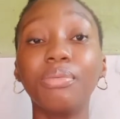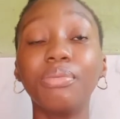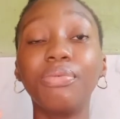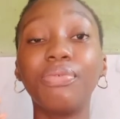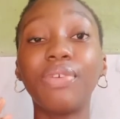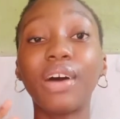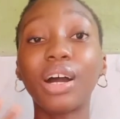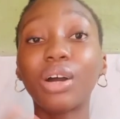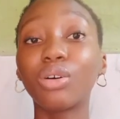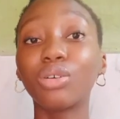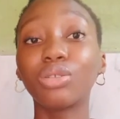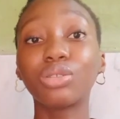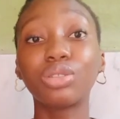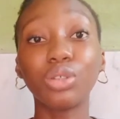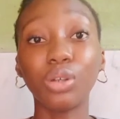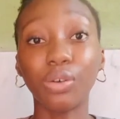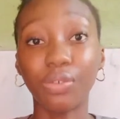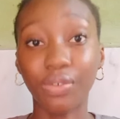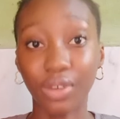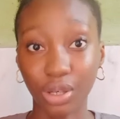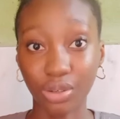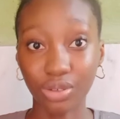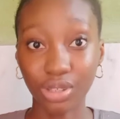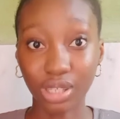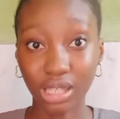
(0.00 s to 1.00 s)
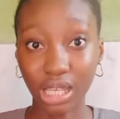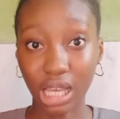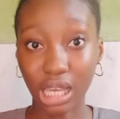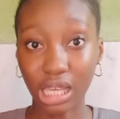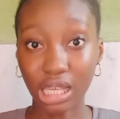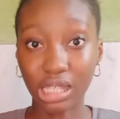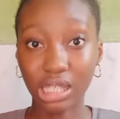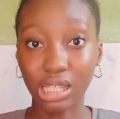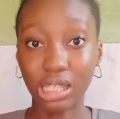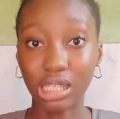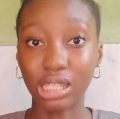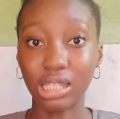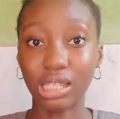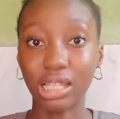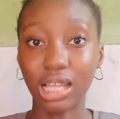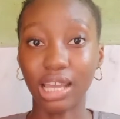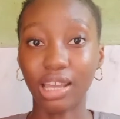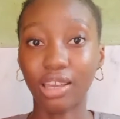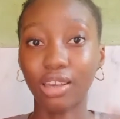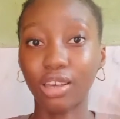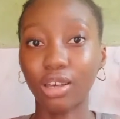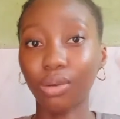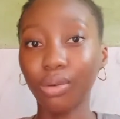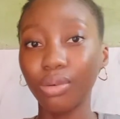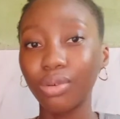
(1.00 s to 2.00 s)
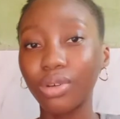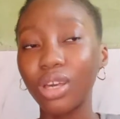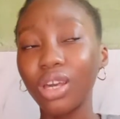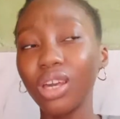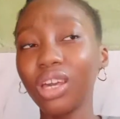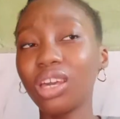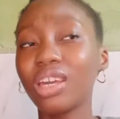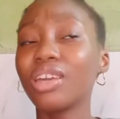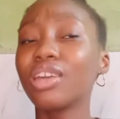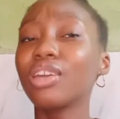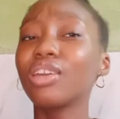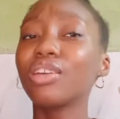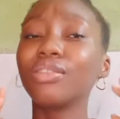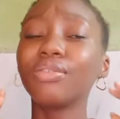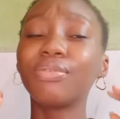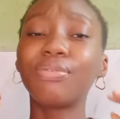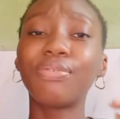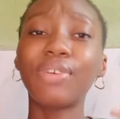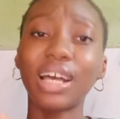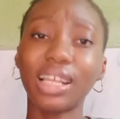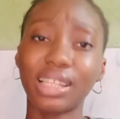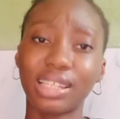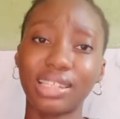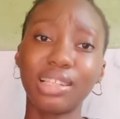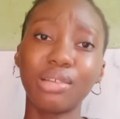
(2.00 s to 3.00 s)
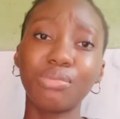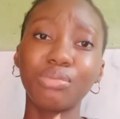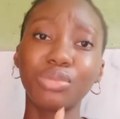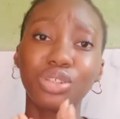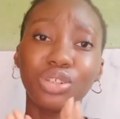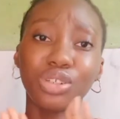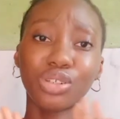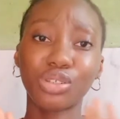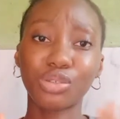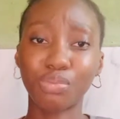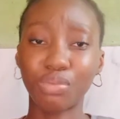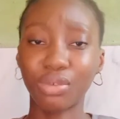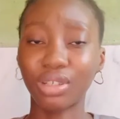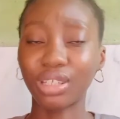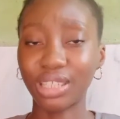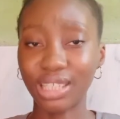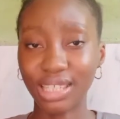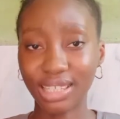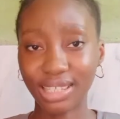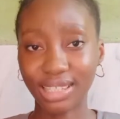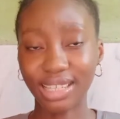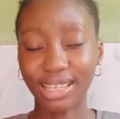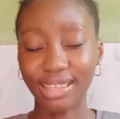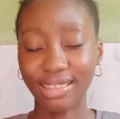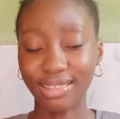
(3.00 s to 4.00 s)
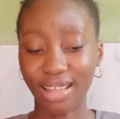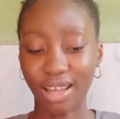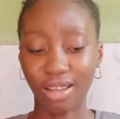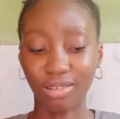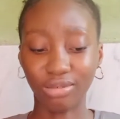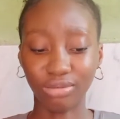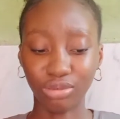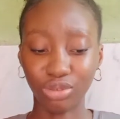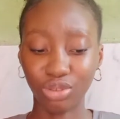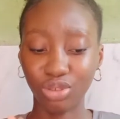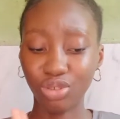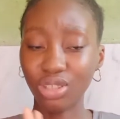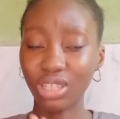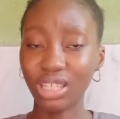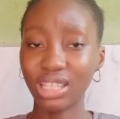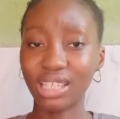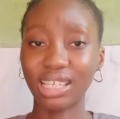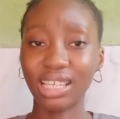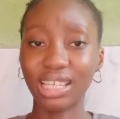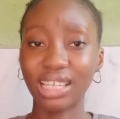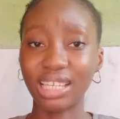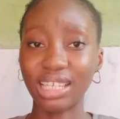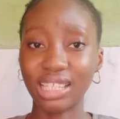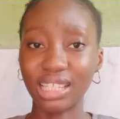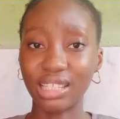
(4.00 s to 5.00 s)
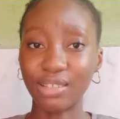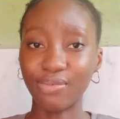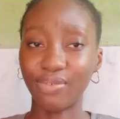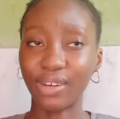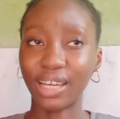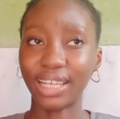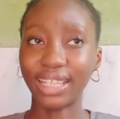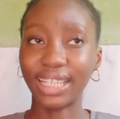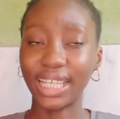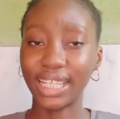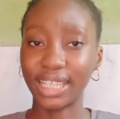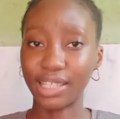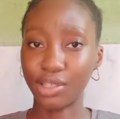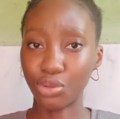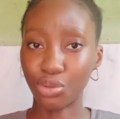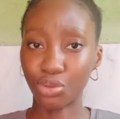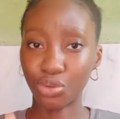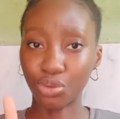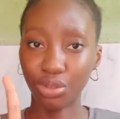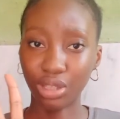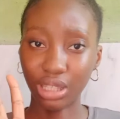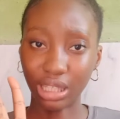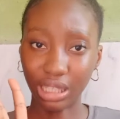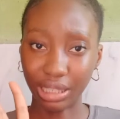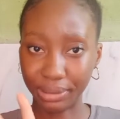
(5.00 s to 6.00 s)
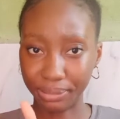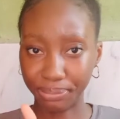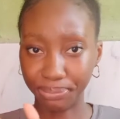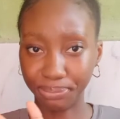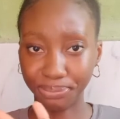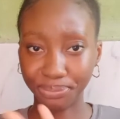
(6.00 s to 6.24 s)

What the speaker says: faculty of health sciences, like, in fact, let me just break this thing down. UNIZIC is divided into three: